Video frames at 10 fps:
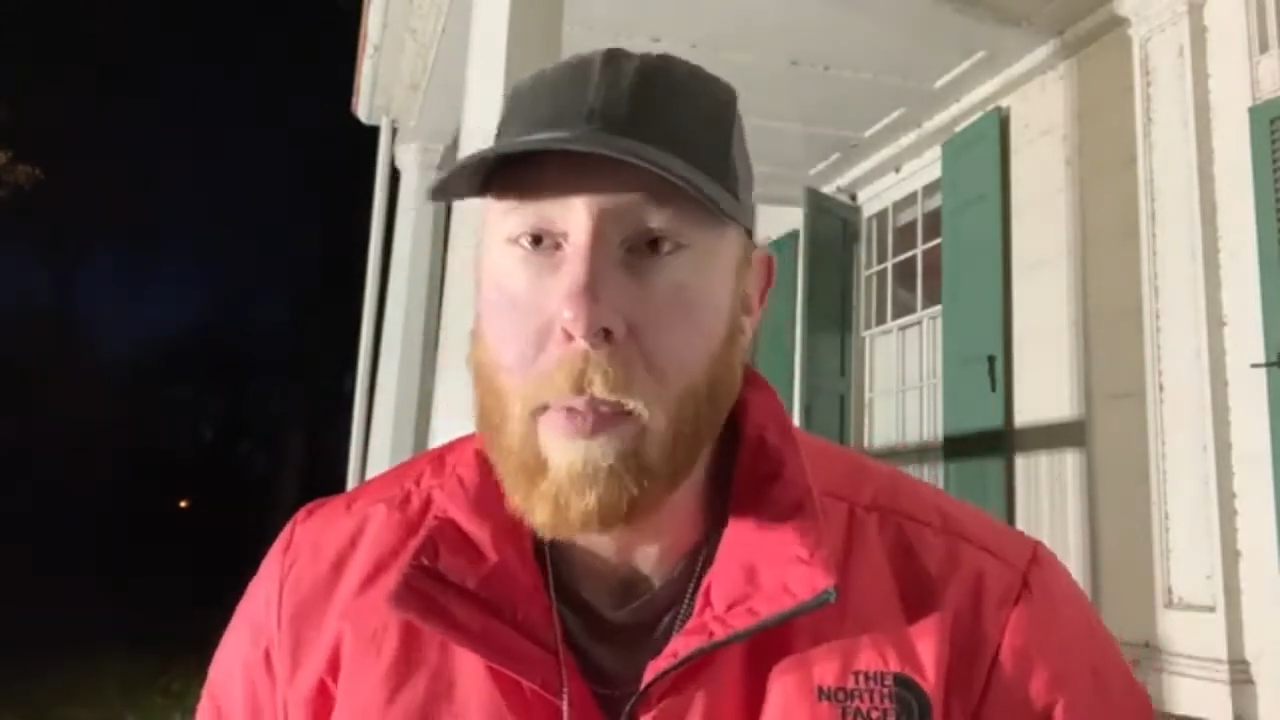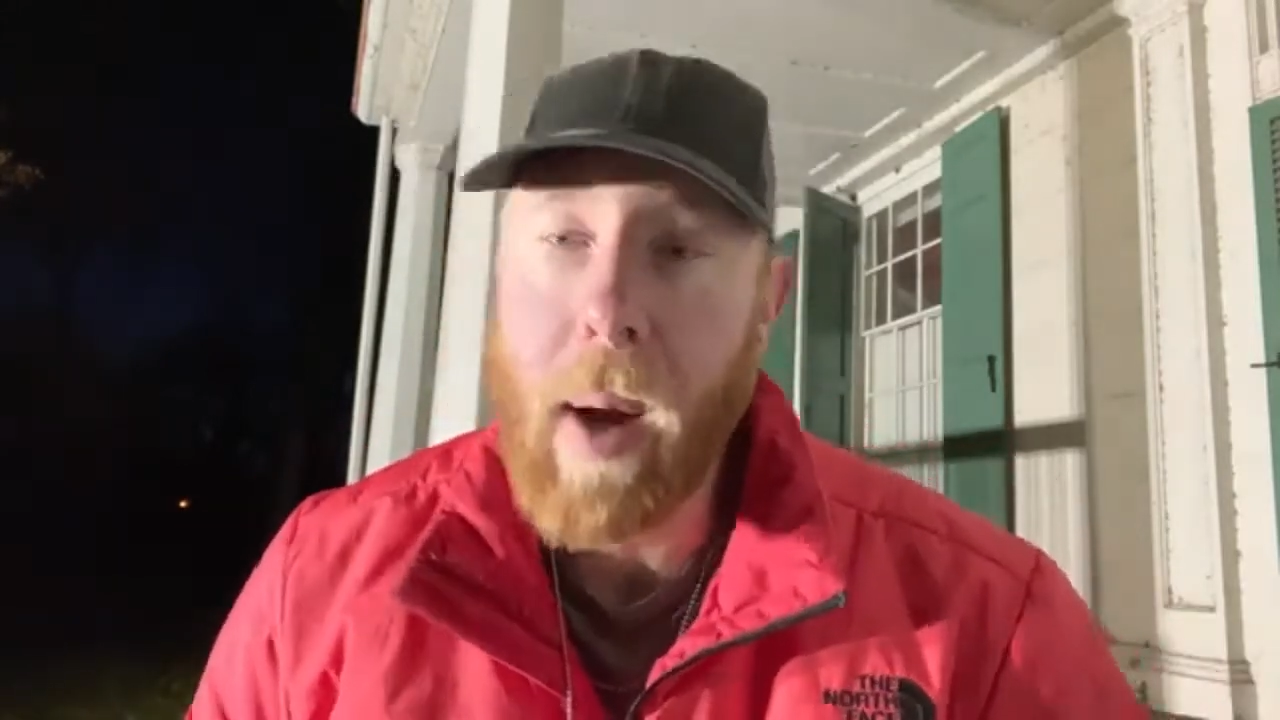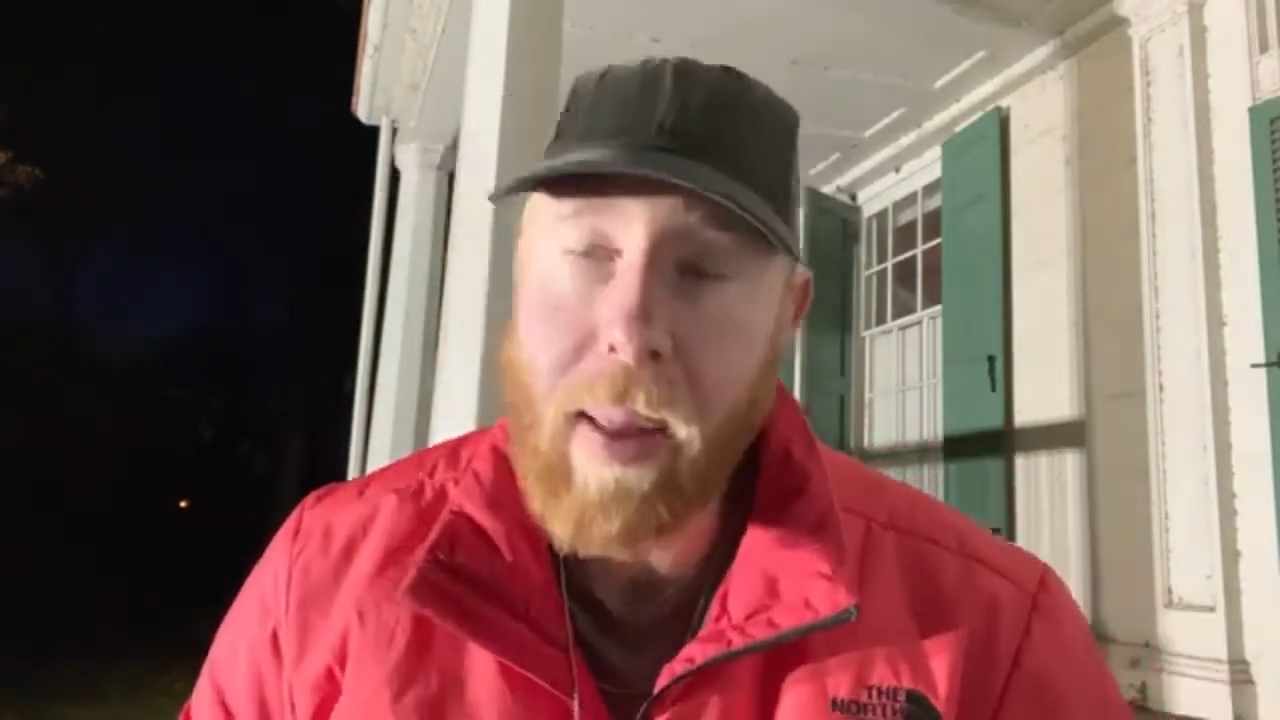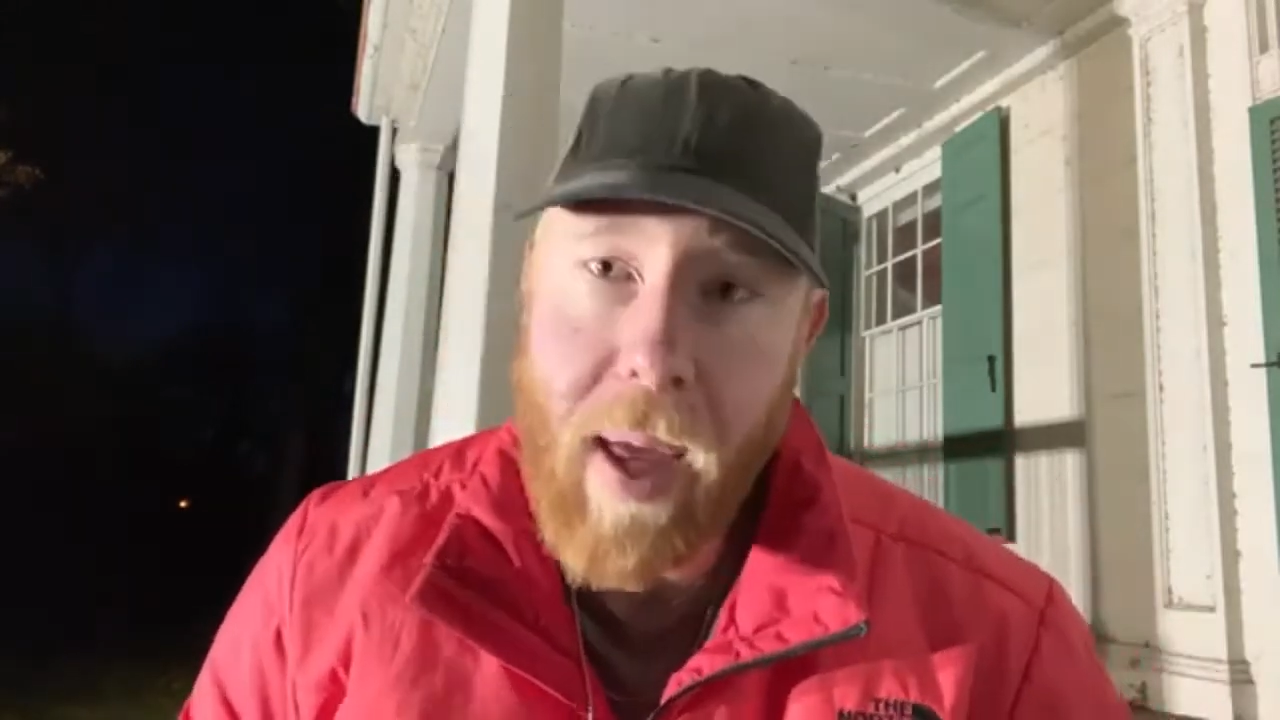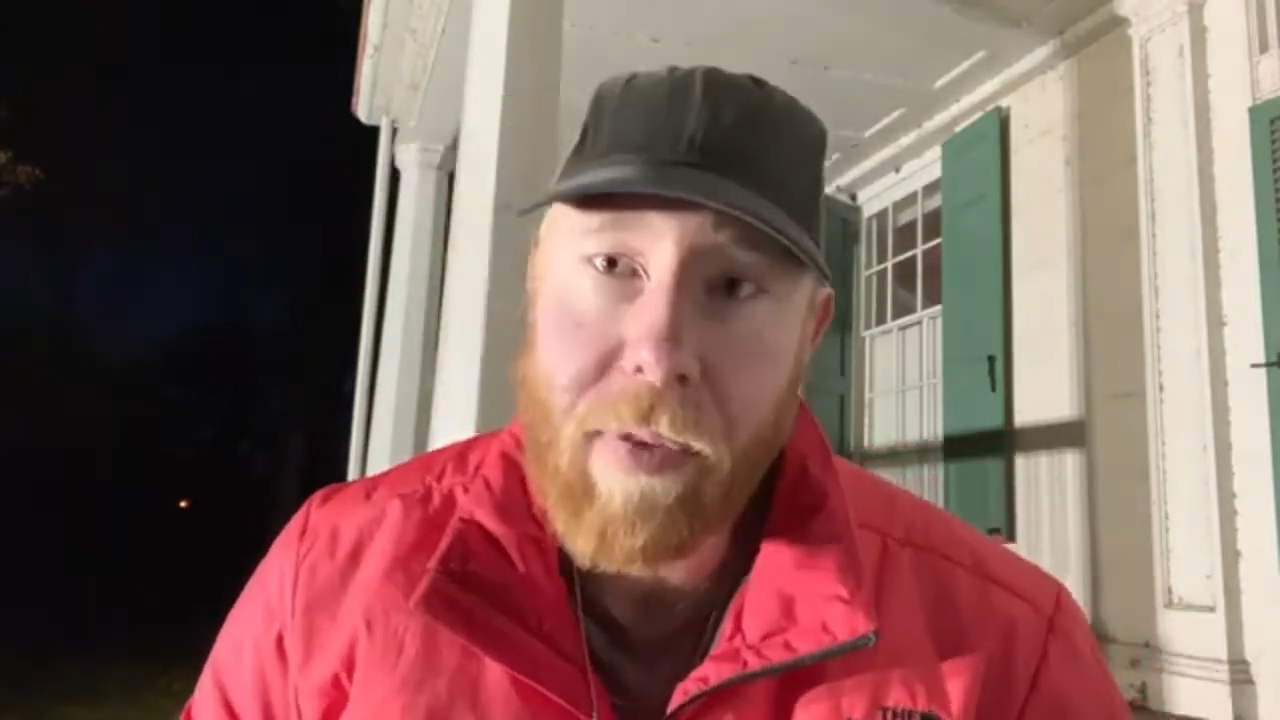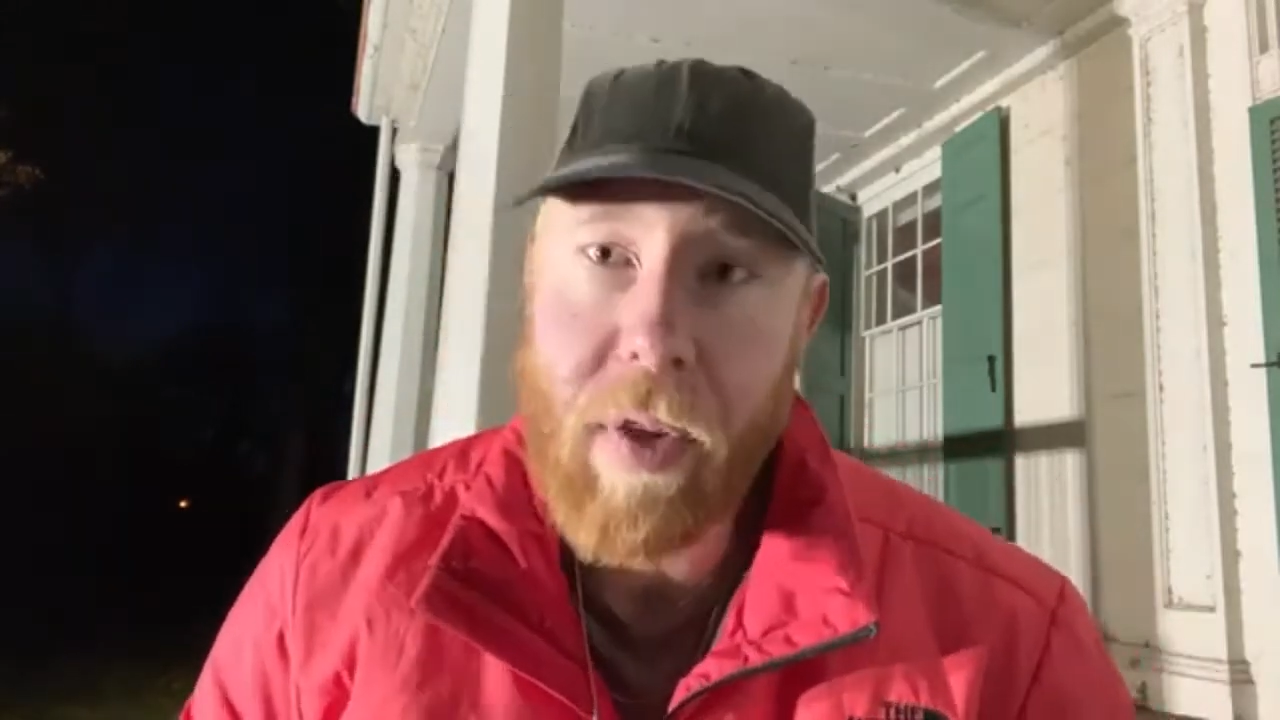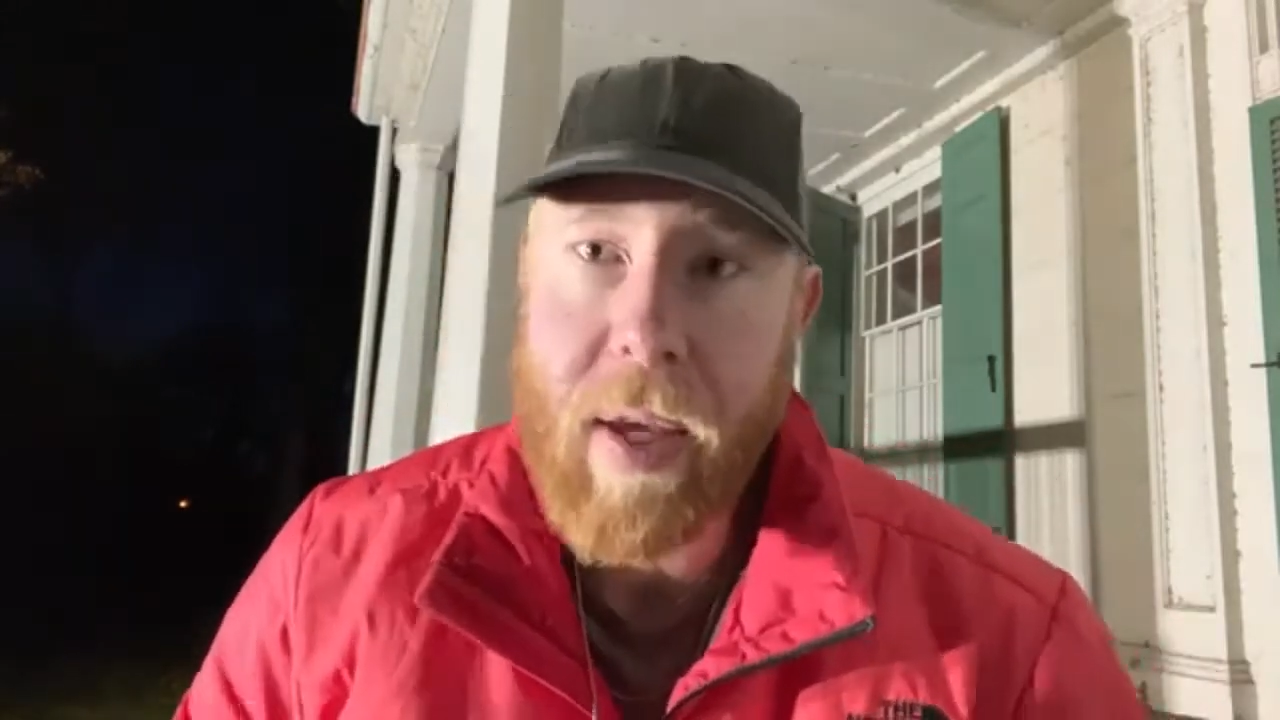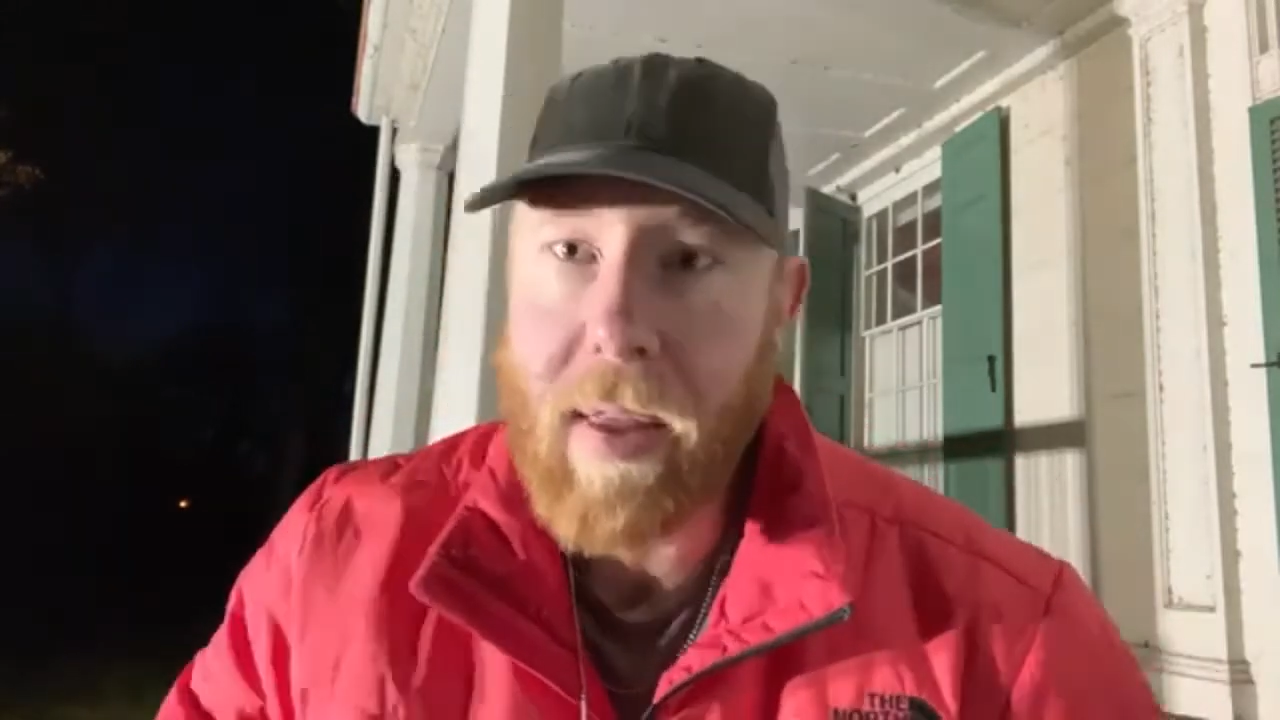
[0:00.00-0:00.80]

my life like